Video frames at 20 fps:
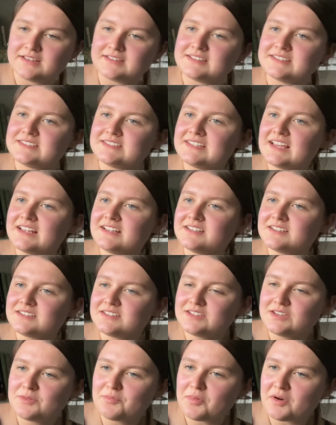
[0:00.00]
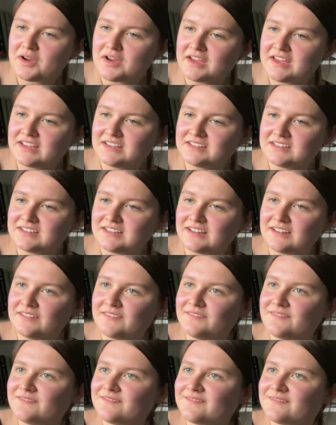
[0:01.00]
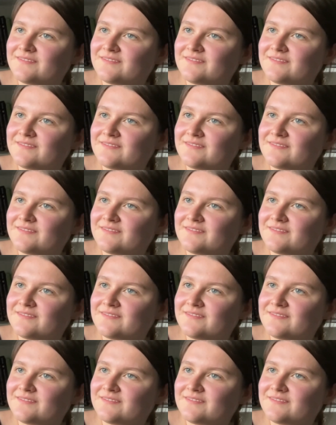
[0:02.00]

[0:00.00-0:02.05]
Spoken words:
scents you put in them.